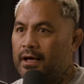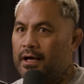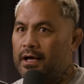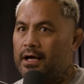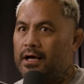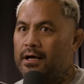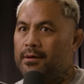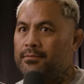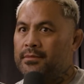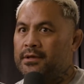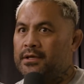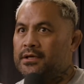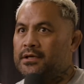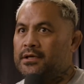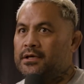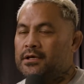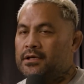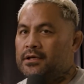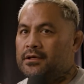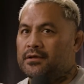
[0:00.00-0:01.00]

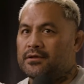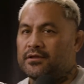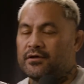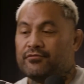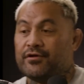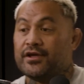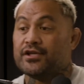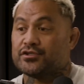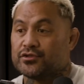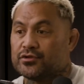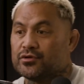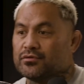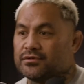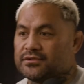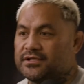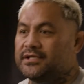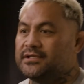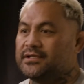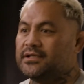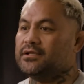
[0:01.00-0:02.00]
The
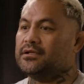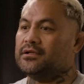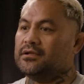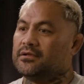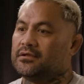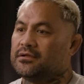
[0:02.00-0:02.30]
regionals he did.